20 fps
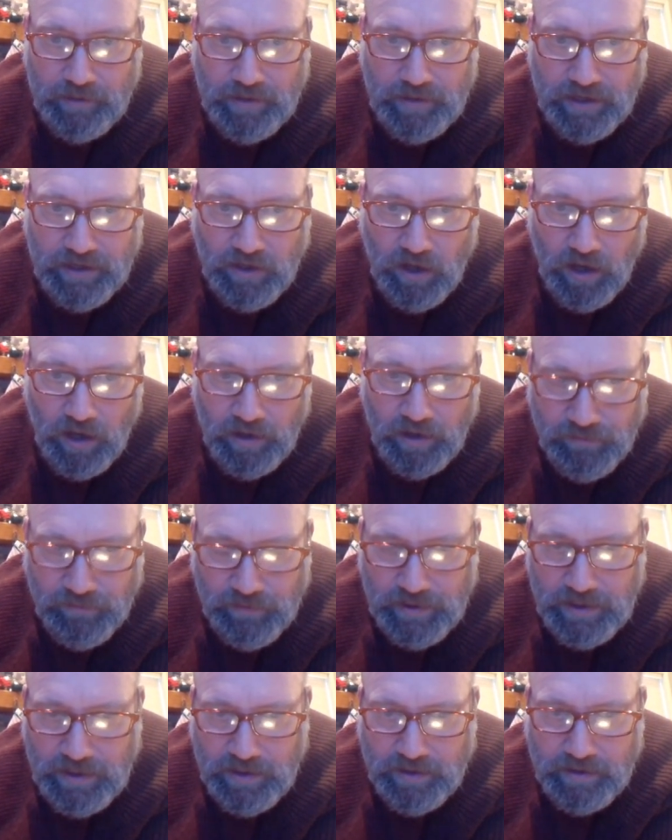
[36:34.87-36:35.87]

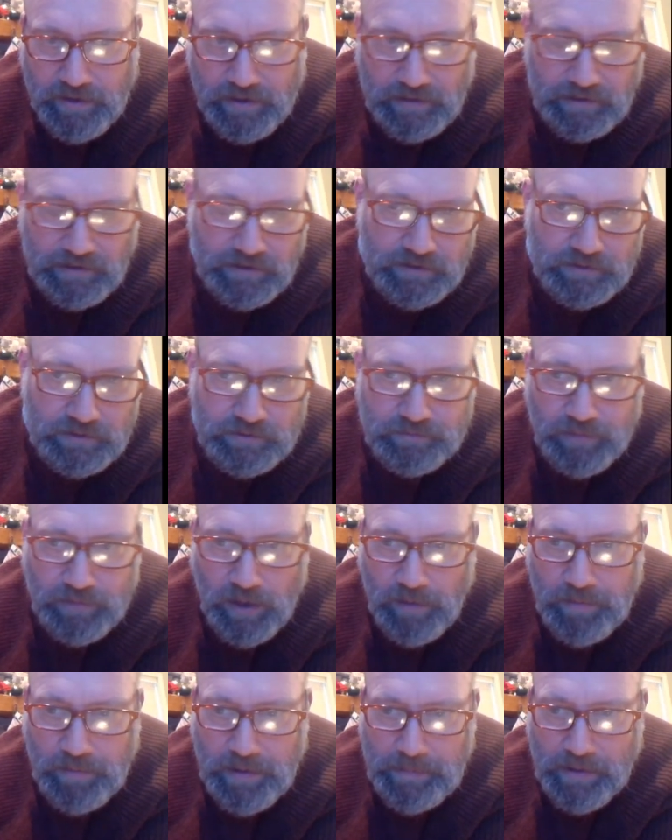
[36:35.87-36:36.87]
Conference.
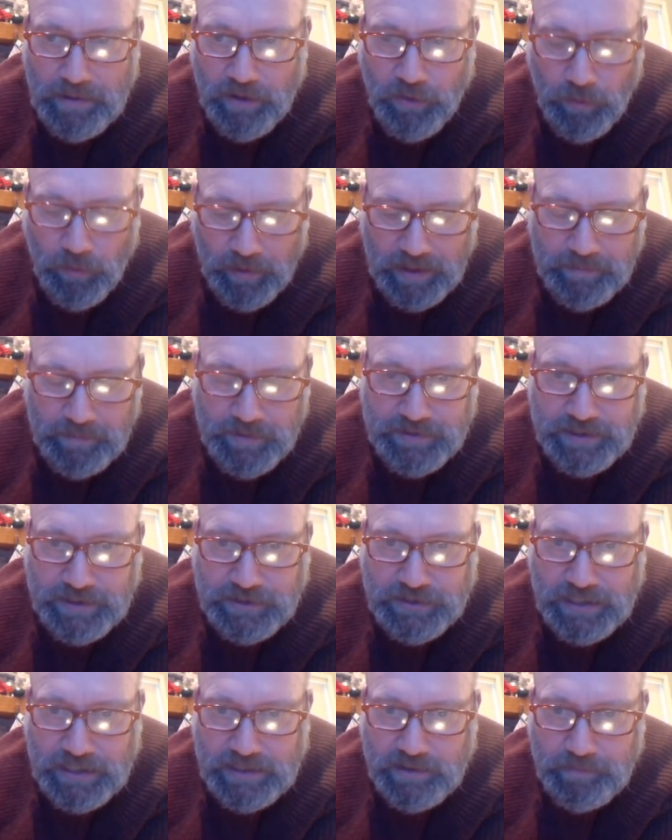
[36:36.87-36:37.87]
Probably about a 20%
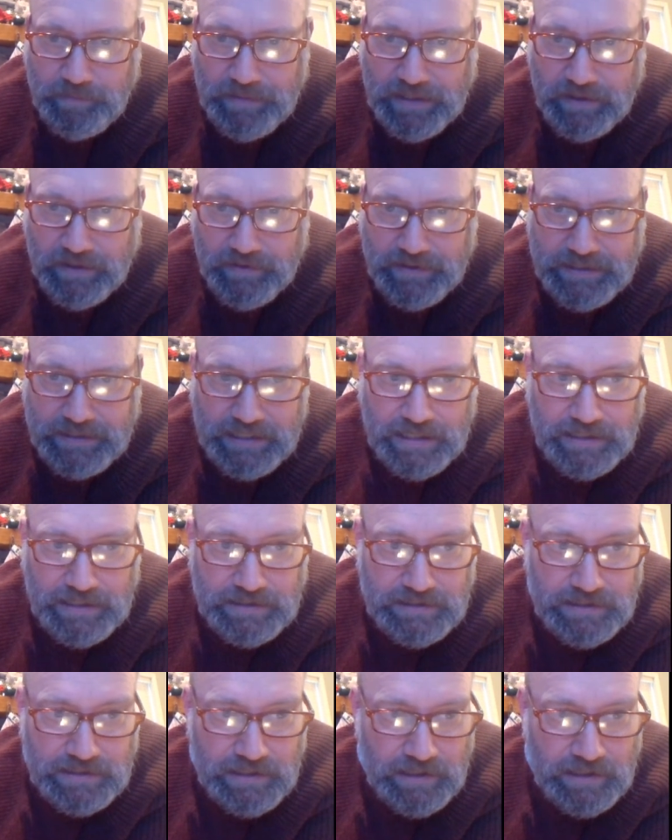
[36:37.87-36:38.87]
chance of being on the test.